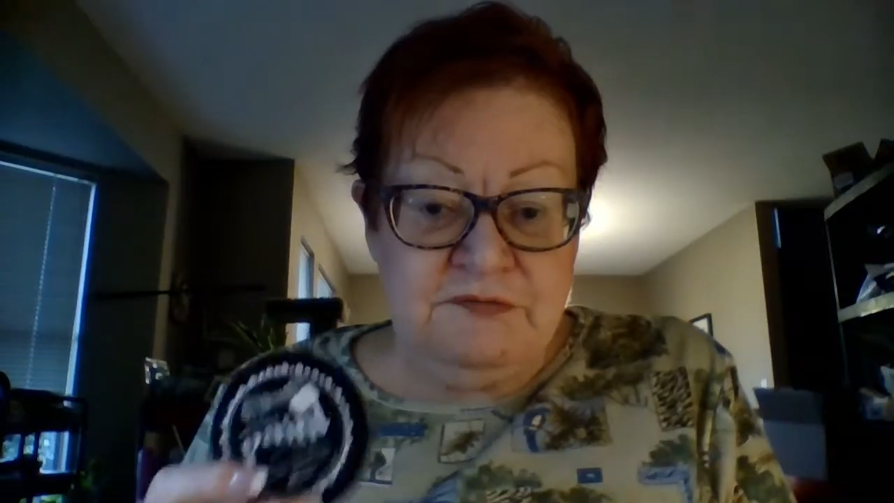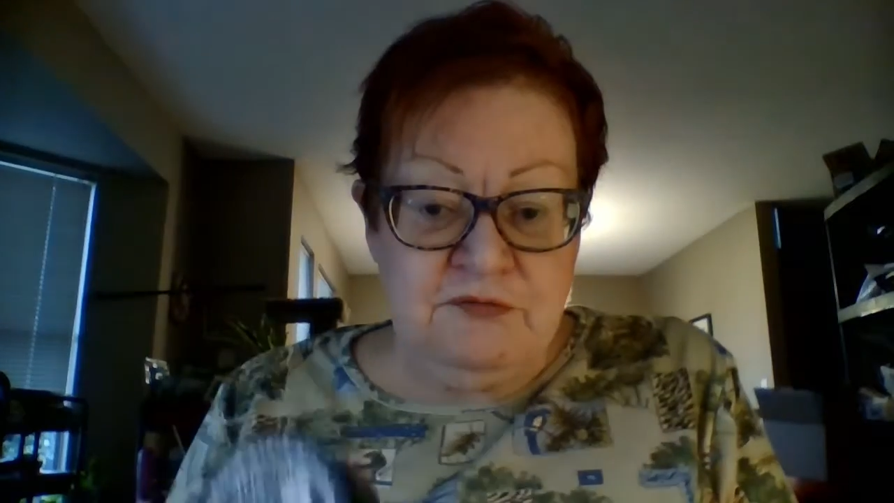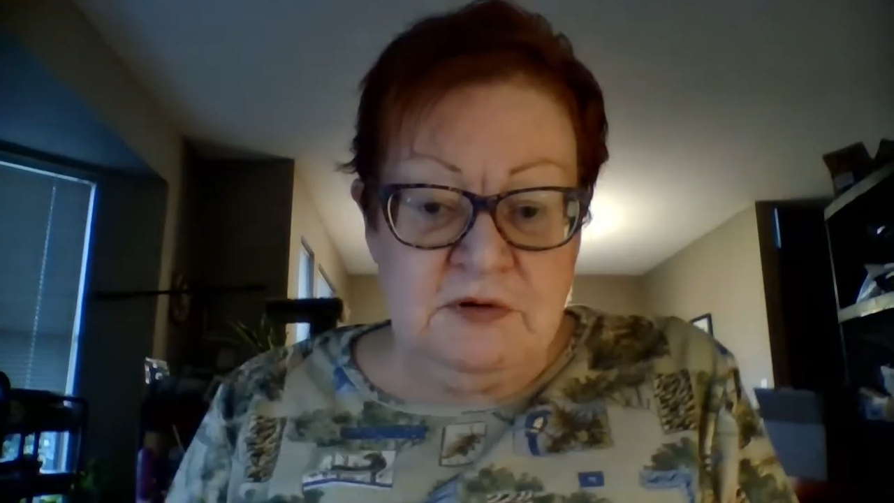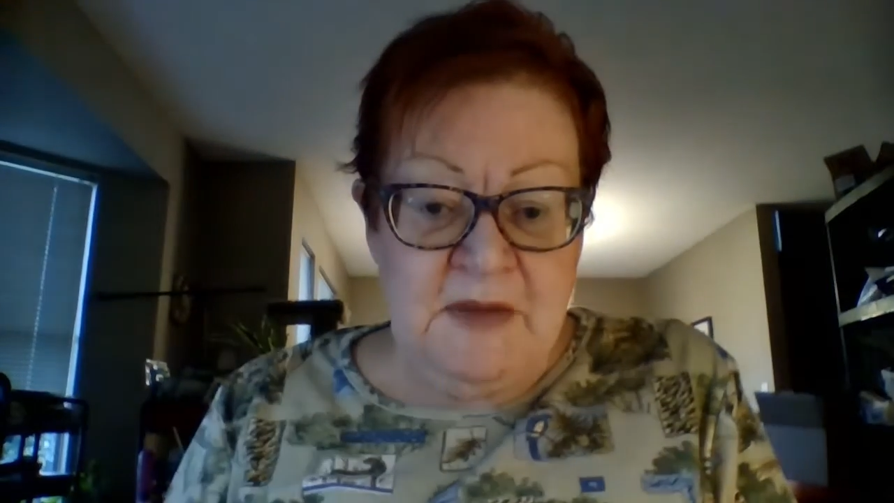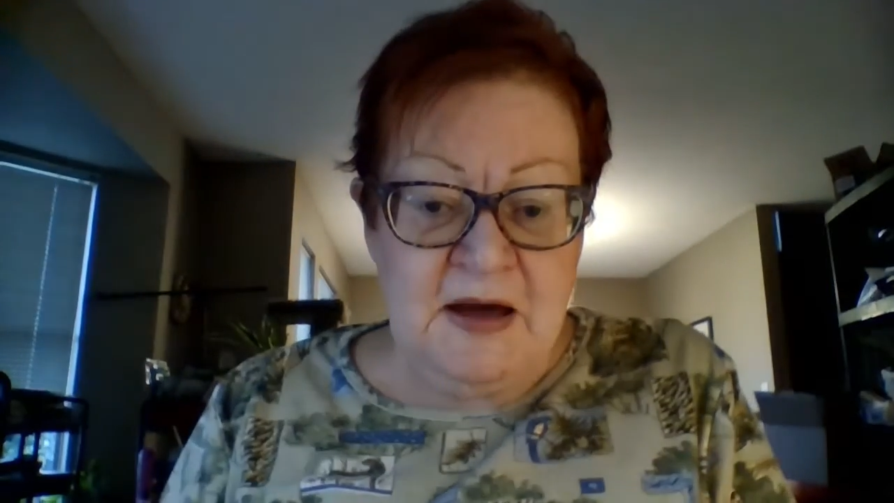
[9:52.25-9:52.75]

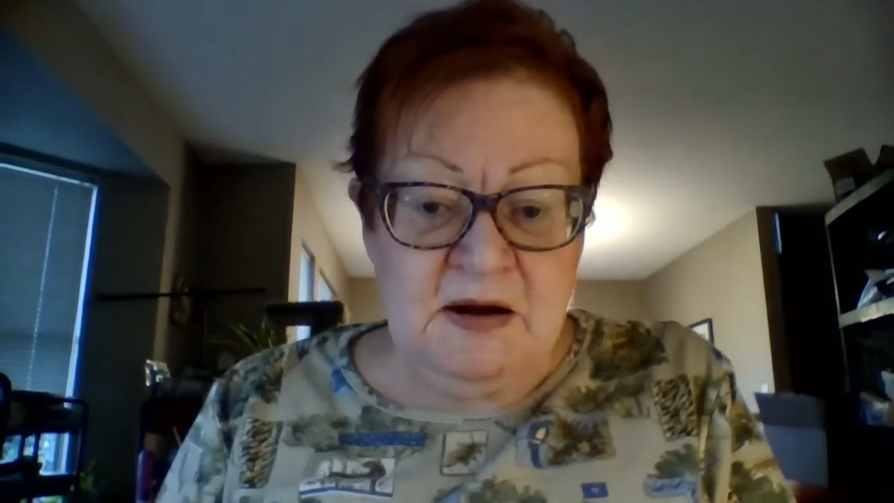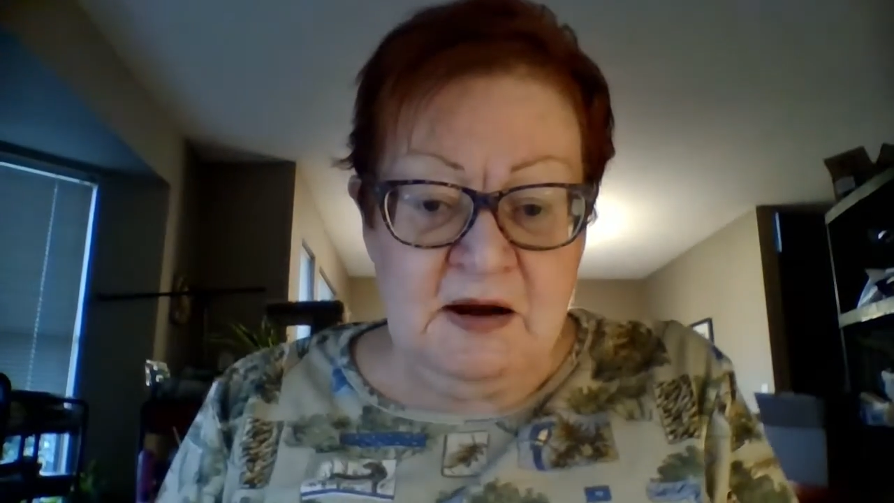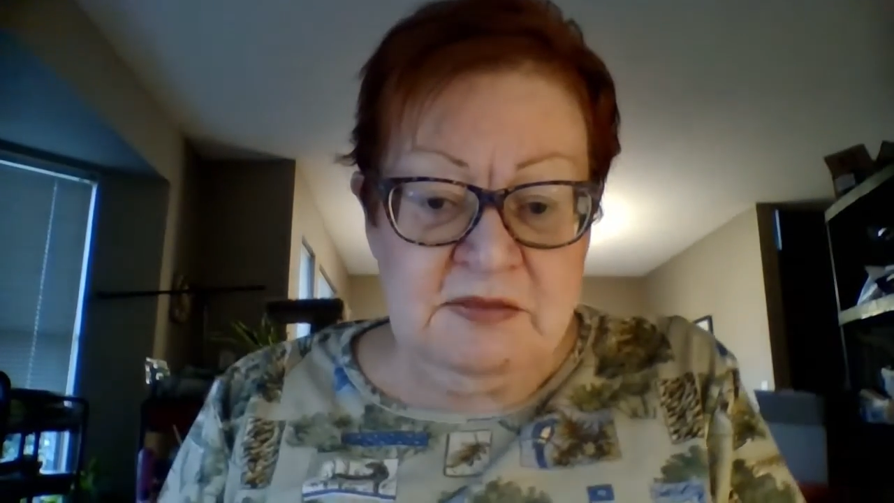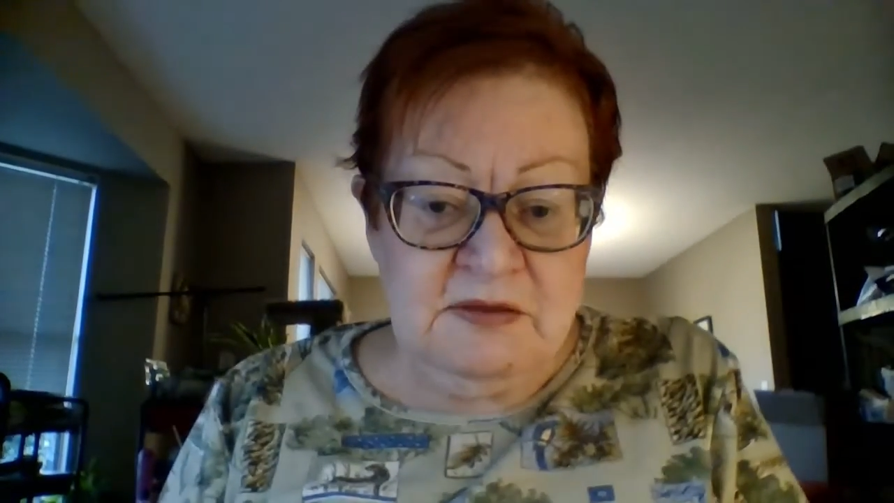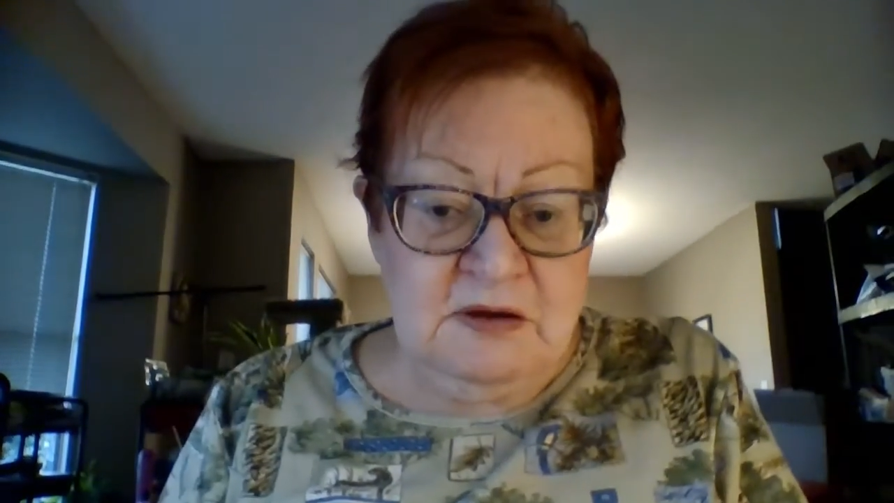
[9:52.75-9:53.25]
format.
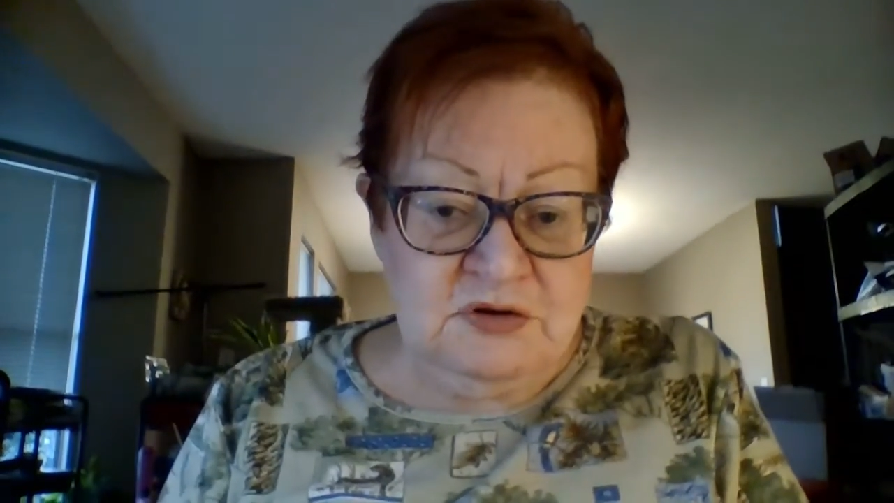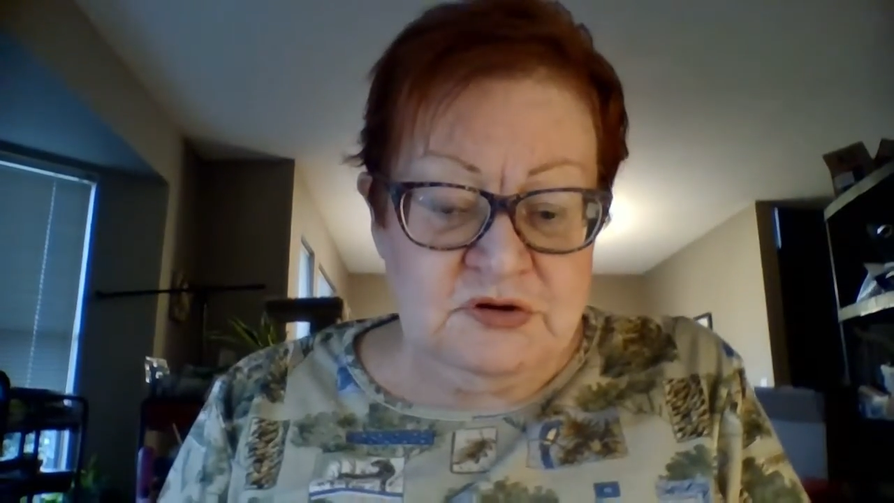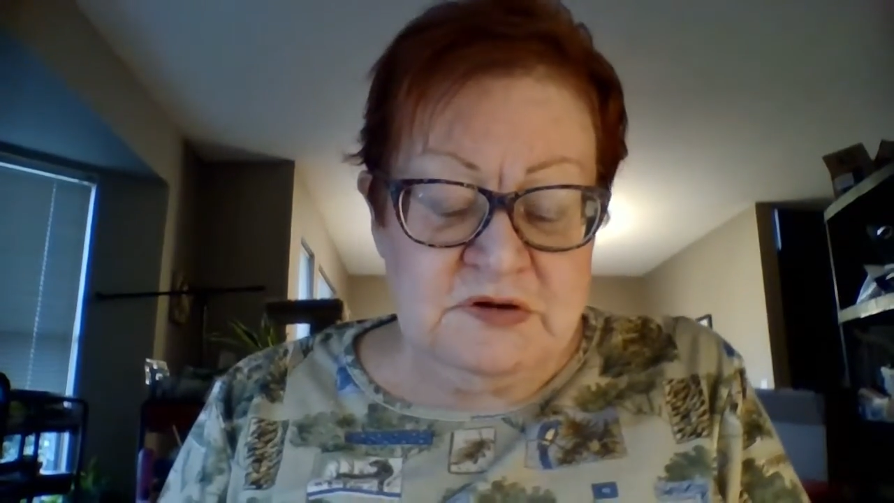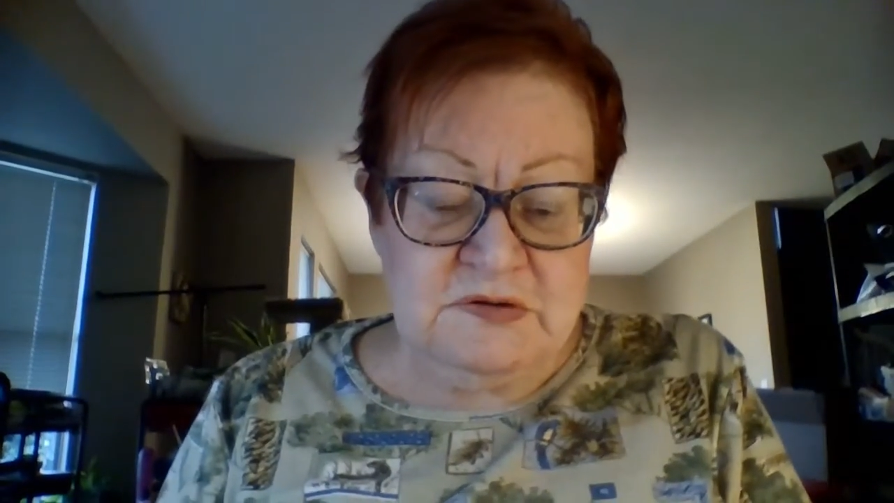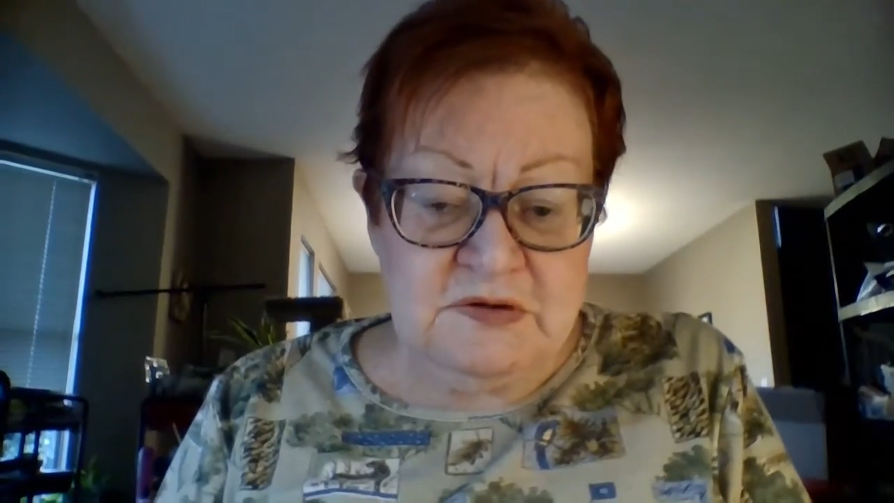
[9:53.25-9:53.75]
I think
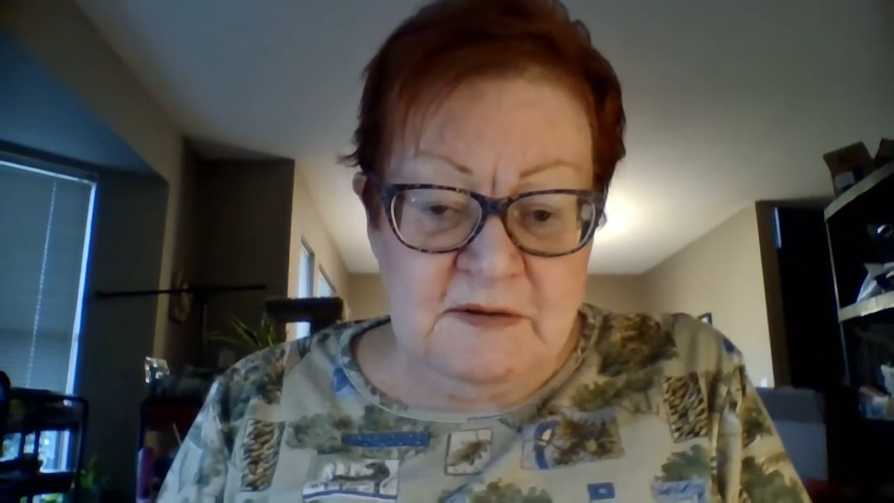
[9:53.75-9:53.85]
she's